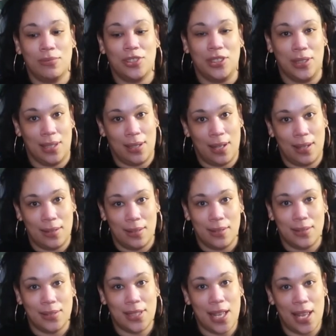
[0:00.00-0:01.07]
She's at 9.
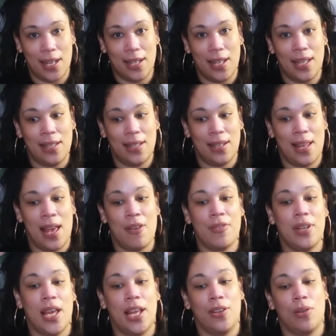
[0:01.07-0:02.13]
10. And then I have a
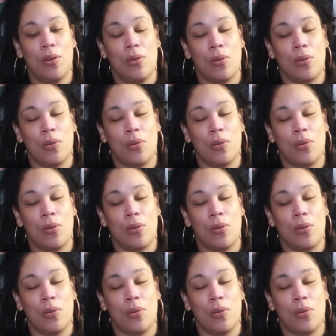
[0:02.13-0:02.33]
9.